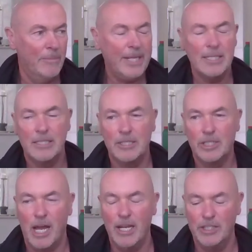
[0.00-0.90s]
But that's the
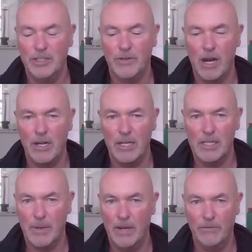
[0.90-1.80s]
challenge of gardening
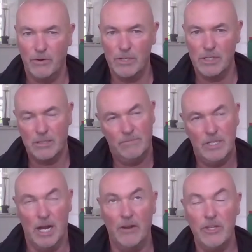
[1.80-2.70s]
as well, of course.
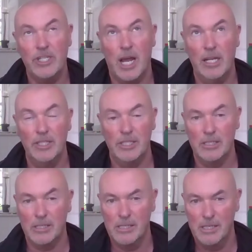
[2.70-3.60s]
These are the
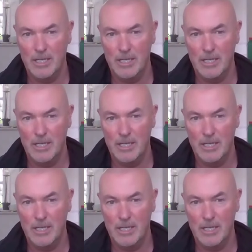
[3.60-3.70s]
challenges.